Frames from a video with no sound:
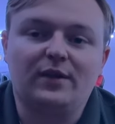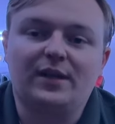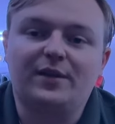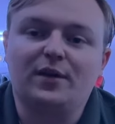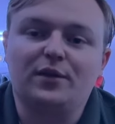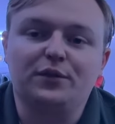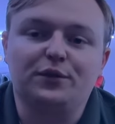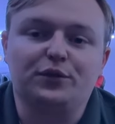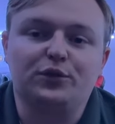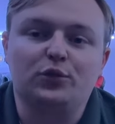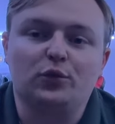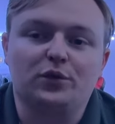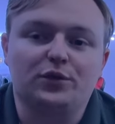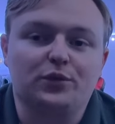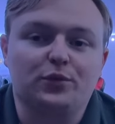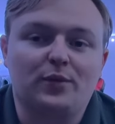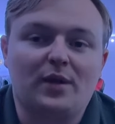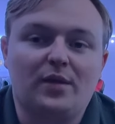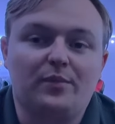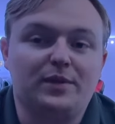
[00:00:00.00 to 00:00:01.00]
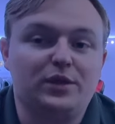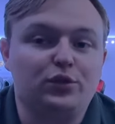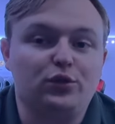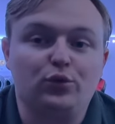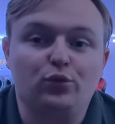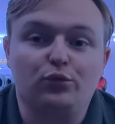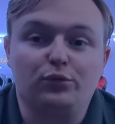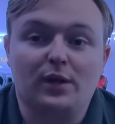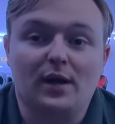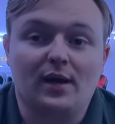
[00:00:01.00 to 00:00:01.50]
and other stores around me
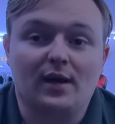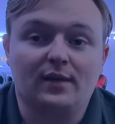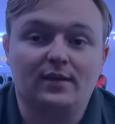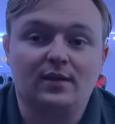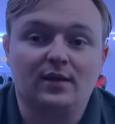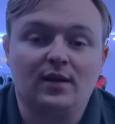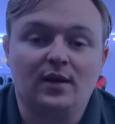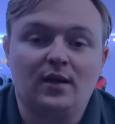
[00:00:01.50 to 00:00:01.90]
do not.